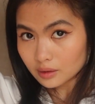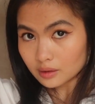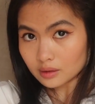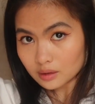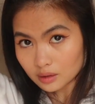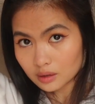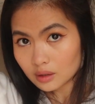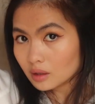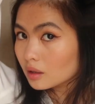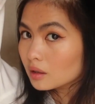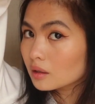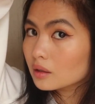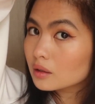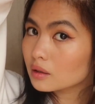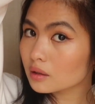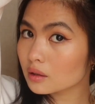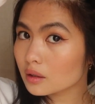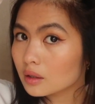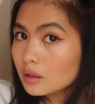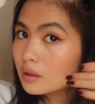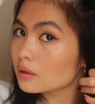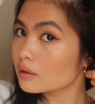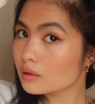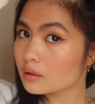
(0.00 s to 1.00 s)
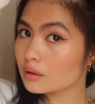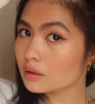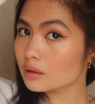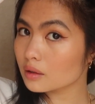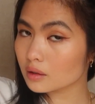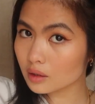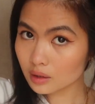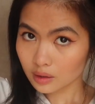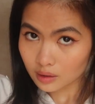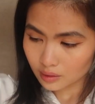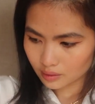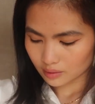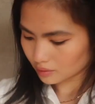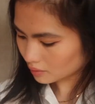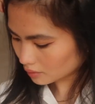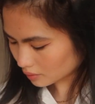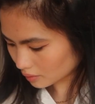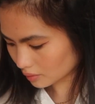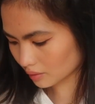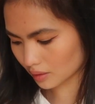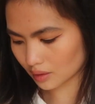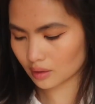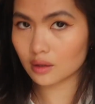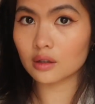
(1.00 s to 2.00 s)
hair like I am doing so.
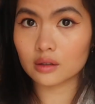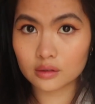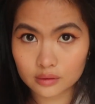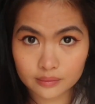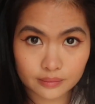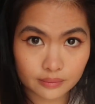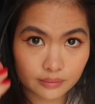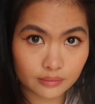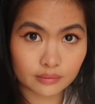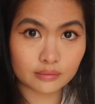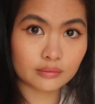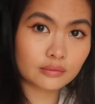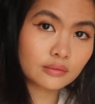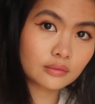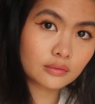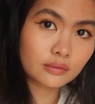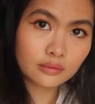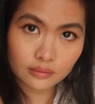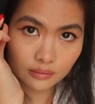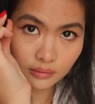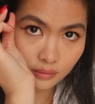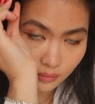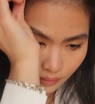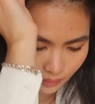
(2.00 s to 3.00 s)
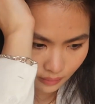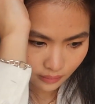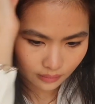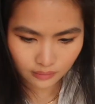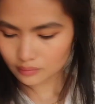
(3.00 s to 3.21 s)
The reason why I do this